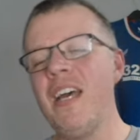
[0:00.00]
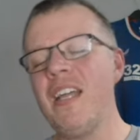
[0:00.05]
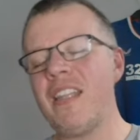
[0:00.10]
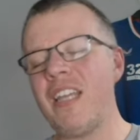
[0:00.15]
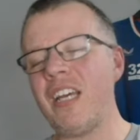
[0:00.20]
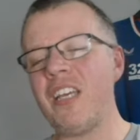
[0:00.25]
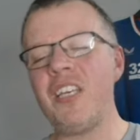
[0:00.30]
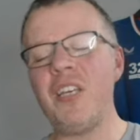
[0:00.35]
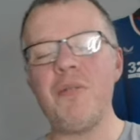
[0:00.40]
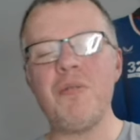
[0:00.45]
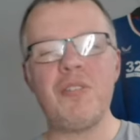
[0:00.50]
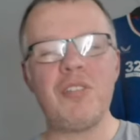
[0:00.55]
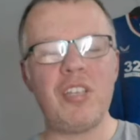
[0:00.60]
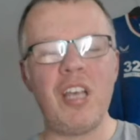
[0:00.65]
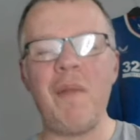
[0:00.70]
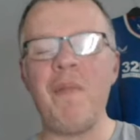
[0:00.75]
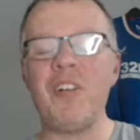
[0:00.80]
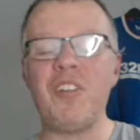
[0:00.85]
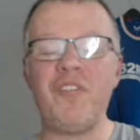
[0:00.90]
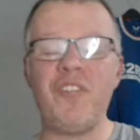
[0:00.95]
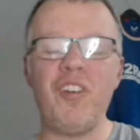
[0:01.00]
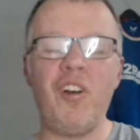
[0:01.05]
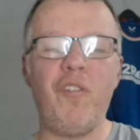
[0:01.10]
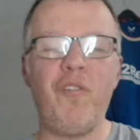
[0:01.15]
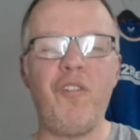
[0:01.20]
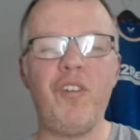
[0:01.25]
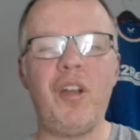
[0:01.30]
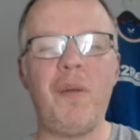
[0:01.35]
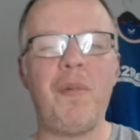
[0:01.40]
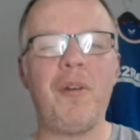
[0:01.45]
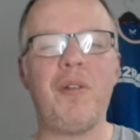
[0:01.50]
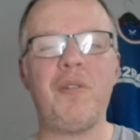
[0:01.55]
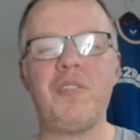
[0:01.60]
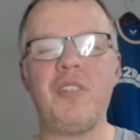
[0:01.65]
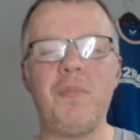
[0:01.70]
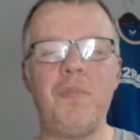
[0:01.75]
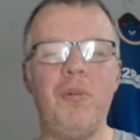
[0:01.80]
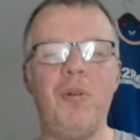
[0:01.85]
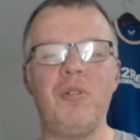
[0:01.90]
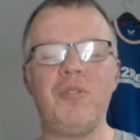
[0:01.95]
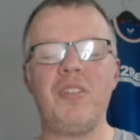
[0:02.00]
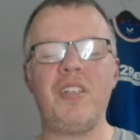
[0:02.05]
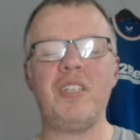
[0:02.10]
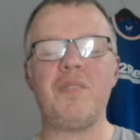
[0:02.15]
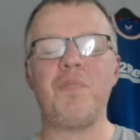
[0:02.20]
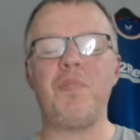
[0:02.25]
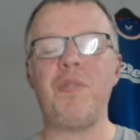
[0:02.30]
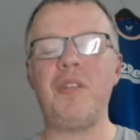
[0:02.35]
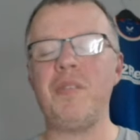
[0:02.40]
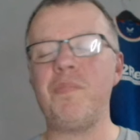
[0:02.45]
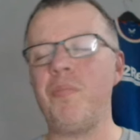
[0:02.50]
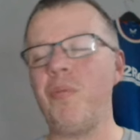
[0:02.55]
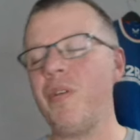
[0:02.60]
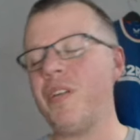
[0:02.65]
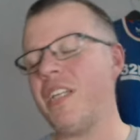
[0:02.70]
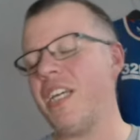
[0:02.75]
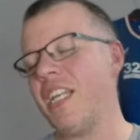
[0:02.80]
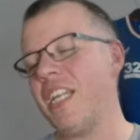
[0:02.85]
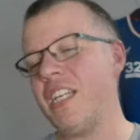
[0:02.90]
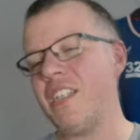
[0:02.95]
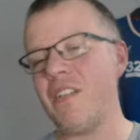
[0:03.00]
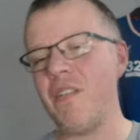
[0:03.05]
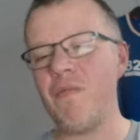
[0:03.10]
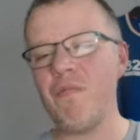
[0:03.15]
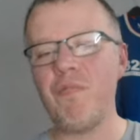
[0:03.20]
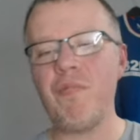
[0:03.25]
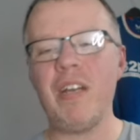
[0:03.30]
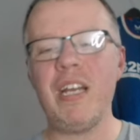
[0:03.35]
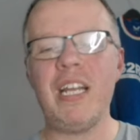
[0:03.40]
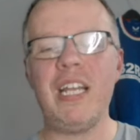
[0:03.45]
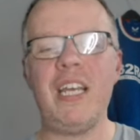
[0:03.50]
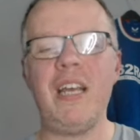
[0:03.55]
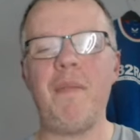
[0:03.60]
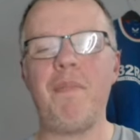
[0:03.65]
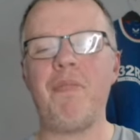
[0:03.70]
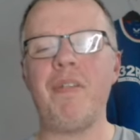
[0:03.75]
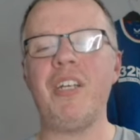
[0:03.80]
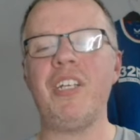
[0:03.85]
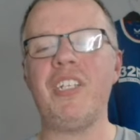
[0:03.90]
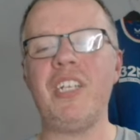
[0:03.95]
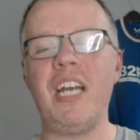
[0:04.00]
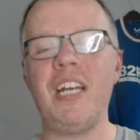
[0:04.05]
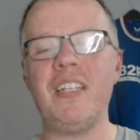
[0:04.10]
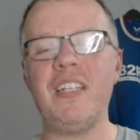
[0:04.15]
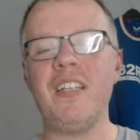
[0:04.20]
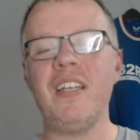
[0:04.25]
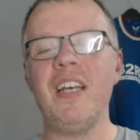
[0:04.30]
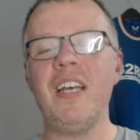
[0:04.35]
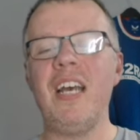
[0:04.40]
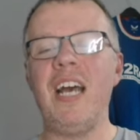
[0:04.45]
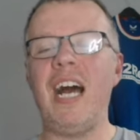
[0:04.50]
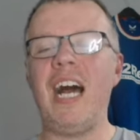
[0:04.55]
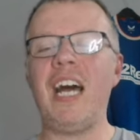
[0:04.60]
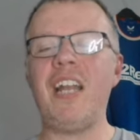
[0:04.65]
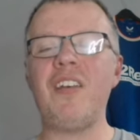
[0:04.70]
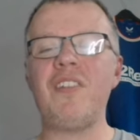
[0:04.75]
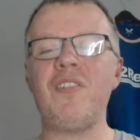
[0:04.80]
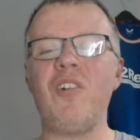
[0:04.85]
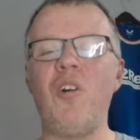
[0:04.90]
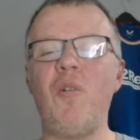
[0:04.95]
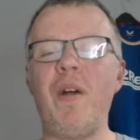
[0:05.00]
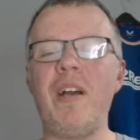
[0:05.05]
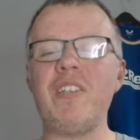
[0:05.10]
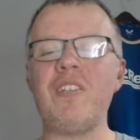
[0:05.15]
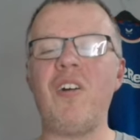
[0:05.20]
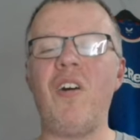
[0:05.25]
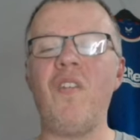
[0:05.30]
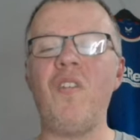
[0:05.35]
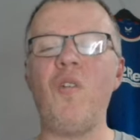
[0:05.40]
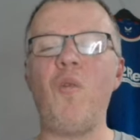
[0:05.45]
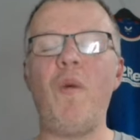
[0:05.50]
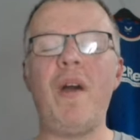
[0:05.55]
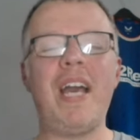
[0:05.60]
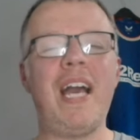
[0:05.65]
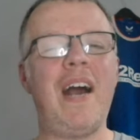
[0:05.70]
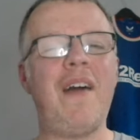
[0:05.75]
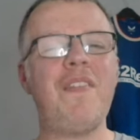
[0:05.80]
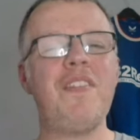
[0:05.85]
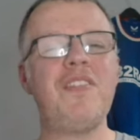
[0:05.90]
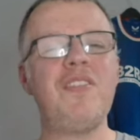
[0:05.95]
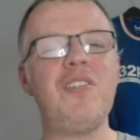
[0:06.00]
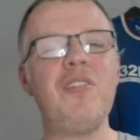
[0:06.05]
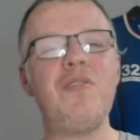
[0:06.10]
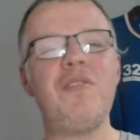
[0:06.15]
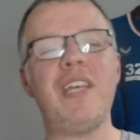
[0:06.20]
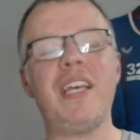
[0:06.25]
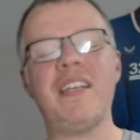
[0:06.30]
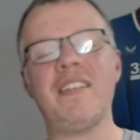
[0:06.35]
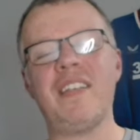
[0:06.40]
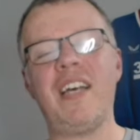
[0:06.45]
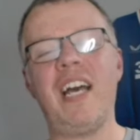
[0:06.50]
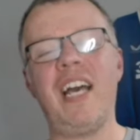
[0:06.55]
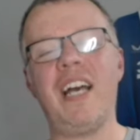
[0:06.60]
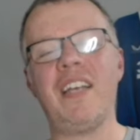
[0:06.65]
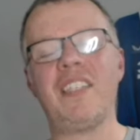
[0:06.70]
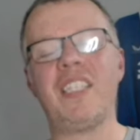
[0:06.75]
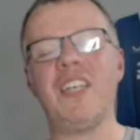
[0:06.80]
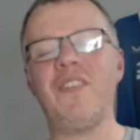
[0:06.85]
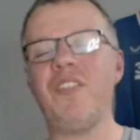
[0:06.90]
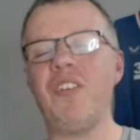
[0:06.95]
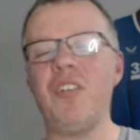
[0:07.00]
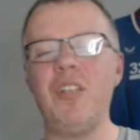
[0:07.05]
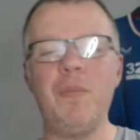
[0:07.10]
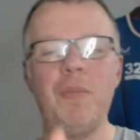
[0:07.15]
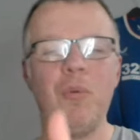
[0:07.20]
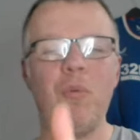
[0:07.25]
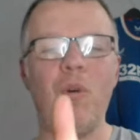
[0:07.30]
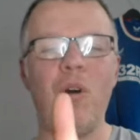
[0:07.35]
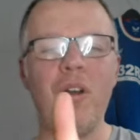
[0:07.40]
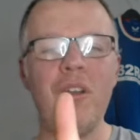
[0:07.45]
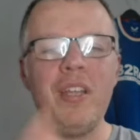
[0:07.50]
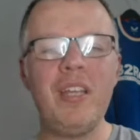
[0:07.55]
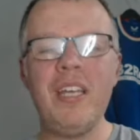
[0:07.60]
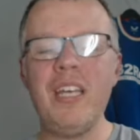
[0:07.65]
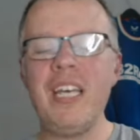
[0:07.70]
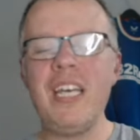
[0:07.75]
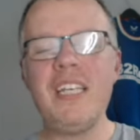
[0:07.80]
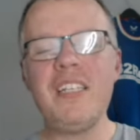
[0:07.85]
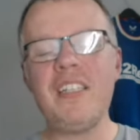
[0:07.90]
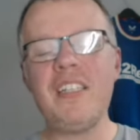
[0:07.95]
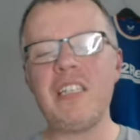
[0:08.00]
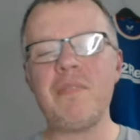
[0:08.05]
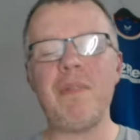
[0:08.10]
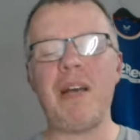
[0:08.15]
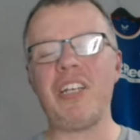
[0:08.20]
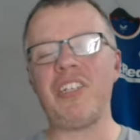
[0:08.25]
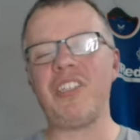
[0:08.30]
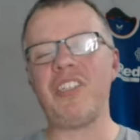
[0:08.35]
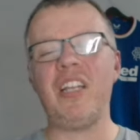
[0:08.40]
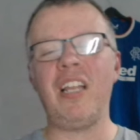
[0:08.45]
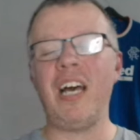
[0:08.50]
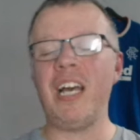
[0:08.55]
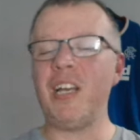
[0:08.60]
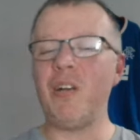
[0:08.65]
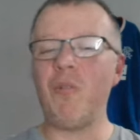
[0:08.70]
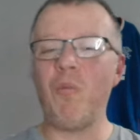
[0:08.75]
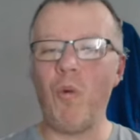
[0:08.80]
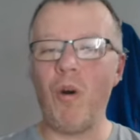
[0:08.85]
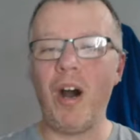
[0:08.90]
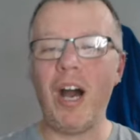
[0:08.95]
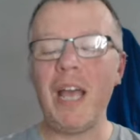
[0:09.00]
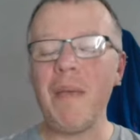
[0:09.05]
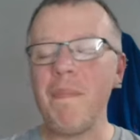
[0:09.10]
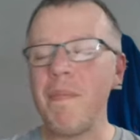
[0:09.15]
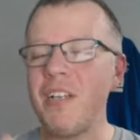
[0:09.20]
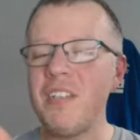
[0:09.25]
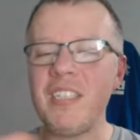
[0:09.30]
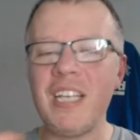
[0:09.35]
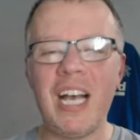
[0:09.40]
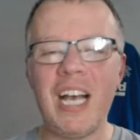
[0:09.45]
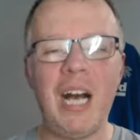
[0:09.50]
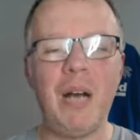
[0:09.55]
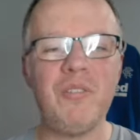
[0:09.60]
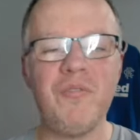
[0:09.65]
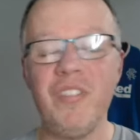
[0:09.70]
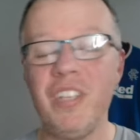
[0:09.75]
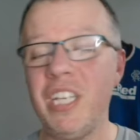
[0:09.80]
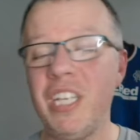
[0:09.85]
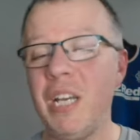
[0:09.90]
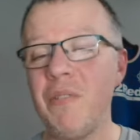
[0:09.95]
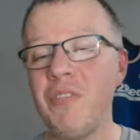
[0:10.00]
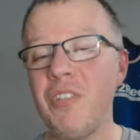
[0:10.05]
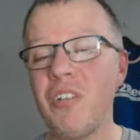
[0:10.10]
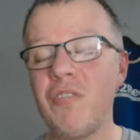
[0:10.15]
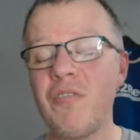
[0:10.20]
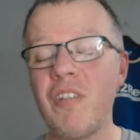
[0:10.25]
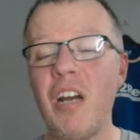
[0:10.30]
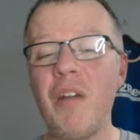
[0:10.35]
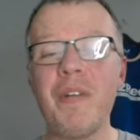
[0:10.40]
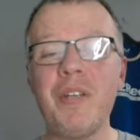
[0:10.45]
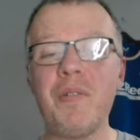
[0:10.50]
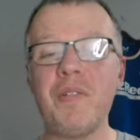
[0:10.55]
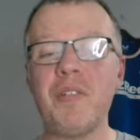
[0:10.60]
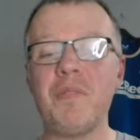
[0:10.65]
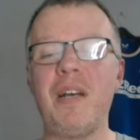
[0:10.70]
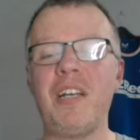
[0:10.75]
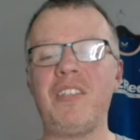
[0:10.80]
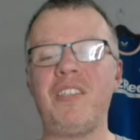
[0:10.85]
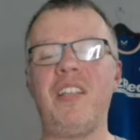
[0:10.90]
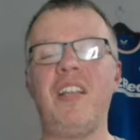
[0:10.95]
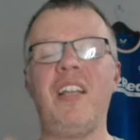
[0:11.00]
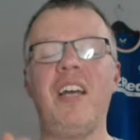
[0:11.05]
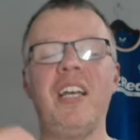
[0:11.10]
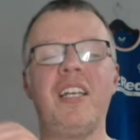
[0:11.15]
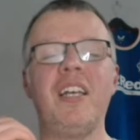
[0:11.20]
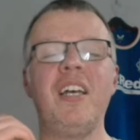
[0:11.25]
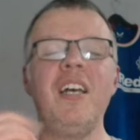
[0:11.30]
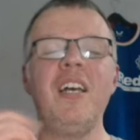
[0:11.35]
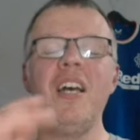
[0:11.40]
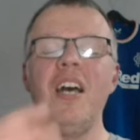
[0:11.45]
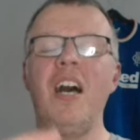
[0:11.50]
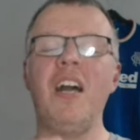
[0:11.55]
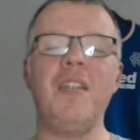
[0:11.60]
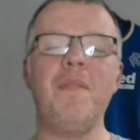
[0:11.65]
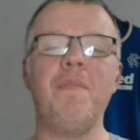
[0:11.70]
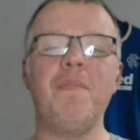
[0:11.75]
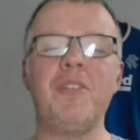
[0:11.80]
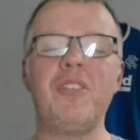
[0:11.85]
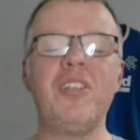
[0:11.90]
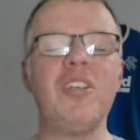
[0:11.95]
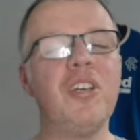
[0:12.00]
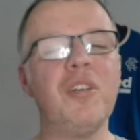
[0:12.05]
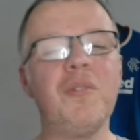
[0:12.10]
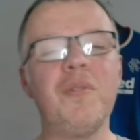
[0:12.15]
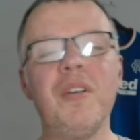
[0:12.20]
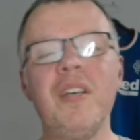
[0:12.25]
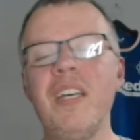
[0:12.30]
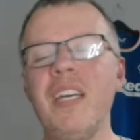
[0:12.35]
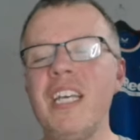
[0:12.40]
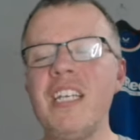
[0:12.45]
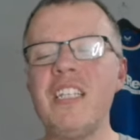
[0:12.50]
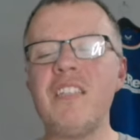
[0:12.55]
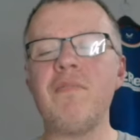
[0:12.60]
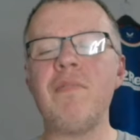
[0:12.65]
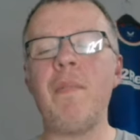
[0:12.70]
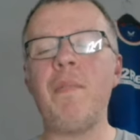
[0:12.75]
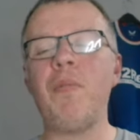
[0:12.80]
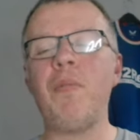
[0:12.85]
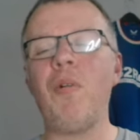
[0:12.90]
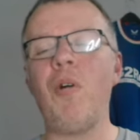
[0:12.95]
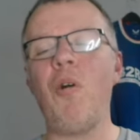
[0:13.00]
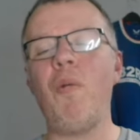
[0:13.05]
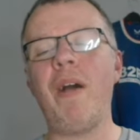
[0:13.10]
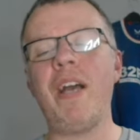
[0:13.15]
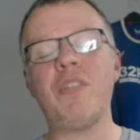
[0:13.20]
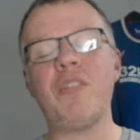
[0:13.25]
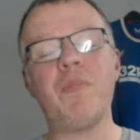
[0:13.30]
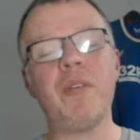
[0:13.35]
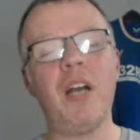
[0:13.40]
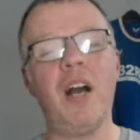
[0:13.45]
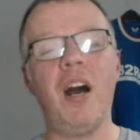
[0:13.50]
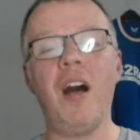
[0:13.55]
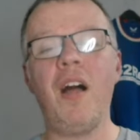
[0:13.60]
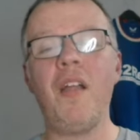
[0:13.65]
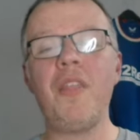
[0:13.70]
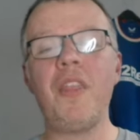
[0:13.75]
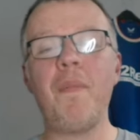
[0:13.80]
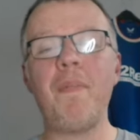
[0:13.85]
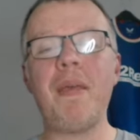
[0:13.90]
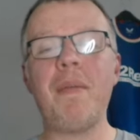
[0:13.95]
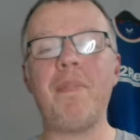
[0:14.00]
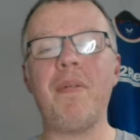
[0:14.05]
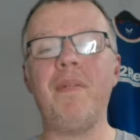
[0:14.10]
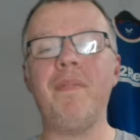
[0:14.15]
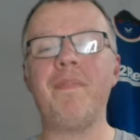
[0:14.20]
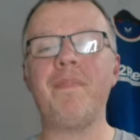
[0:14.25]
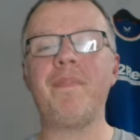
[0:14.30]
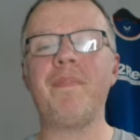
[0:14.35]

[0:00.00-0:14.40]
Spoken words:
Thank you so much for your phenomenal support to this point. It is really appreciated. And as always, on the way out, there's two things I ask of you. Number one is to smash the like. Why? Because it helps videos to grow when you smash the like. And number two is to remember always, we are the people.